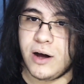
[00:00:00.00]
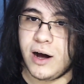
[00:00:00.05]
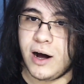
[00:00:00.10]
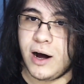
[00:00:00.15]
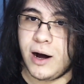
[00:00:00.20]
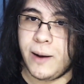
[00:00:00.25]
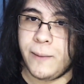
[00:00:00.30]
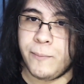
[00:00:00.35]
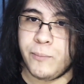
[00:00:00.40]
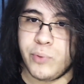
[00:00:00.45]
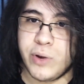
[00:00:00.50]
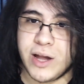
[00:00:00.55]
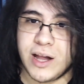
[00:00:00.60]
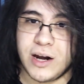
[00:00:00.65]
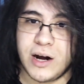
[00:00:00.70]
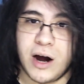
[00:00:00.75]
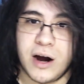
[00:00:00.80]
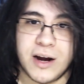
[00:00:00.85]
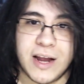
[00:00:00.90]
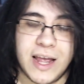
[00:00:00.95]
We
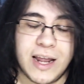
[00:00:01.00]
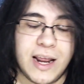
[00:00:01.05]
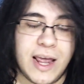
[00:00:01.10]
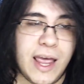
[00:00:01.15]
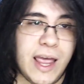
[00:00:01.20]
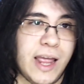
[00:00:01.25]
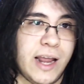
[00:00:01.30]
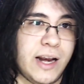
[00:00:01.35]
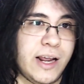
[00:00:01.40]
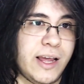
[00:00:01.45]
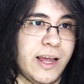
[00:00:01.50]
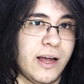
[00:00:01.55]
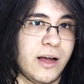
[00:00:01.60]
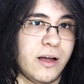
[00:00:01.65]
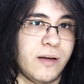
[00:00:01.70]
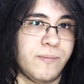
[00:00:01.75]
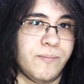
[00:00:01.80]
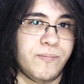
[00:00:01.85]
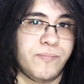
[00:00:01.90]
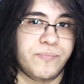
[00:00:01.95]
cannot get
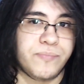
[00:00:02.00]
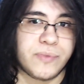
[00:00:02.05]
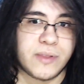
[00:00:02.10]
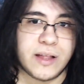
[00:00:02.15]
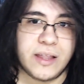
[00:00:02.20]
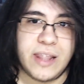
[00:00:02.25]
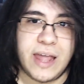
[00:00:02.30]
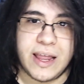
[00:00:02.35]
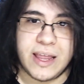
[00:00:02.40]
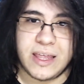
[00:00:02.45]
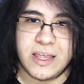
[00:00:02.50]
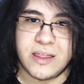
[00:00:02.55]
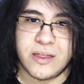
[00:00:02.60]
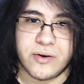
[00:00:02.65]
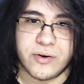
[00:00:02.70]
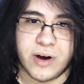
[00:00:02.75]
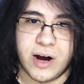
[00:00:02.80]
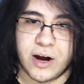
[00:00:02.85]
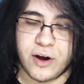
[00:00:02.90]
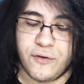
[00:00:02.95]
any, like,
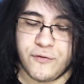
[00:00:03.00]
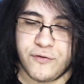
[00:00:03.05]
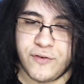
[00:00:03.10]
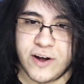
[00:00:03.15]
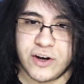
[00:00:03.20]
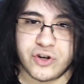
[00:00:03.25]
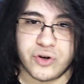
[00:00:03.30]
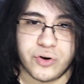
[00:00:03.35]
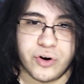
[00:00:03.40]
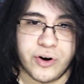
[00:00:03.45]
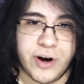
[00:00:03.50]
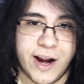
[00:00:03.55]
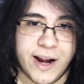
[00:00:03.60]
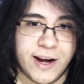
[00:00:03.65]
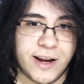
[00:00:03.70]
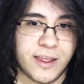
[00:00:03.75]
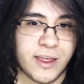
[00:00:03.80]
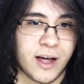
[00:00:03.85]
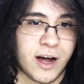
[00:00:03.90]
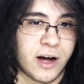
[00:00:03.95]
either a confession or
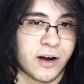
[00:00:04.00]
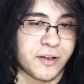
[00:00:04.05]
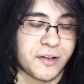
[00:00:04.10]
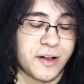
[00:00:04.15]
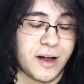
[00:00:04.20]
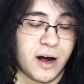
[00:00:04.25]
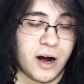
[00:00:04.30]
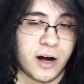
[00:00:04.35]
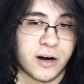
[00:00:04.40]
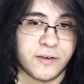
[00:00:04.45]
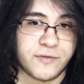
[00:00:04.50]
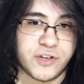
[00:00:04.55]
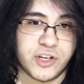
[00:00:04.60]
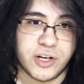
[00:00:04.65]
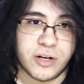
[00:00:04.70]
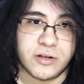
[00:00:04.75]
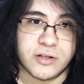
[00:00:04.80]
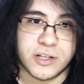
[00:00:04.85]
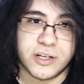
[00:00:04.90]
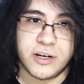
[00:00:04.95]
anything out of
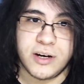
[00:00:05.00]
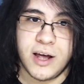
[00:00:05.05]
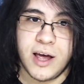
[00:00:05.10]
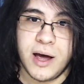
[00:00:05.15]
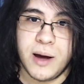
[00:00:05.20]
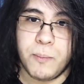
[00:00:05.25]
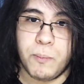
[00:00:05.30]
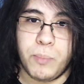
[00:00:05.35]
Chilton,